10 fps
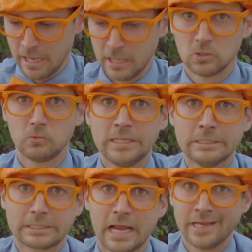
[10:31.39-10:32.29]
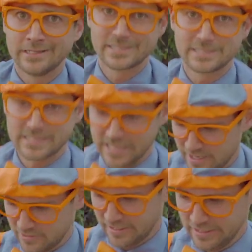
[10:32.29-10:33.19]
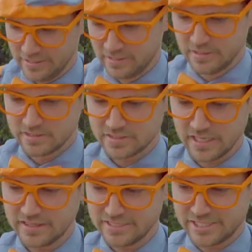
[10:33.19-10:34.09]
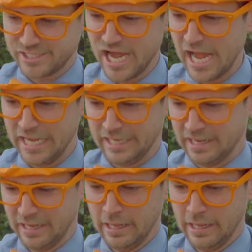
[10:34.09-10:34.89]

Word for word: Halloween are kind of scary. Just like this chain.